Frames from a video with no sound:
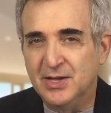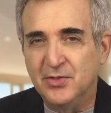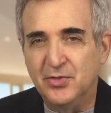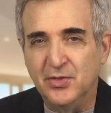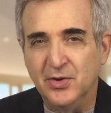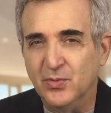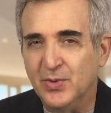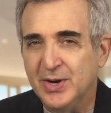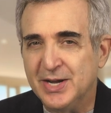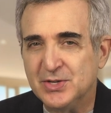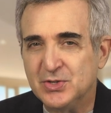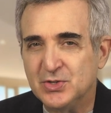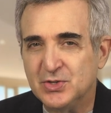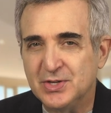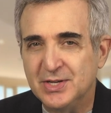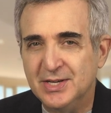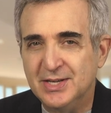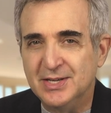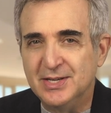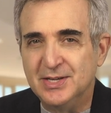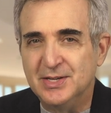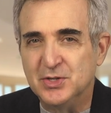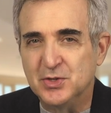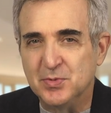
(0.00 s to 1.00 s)
The rest
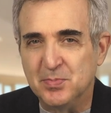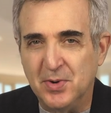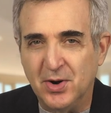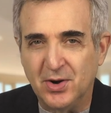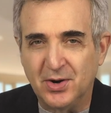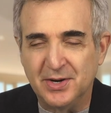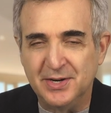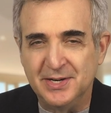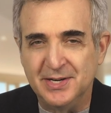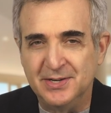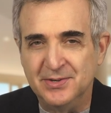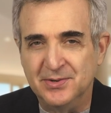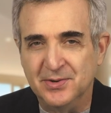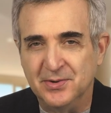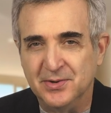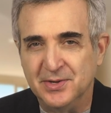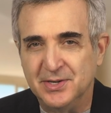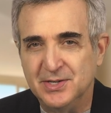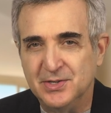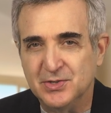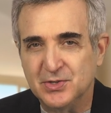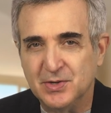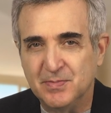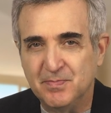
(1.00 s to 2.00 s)
is marketing
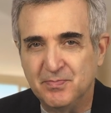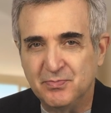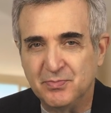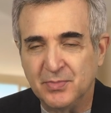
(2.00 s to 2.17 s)
noise.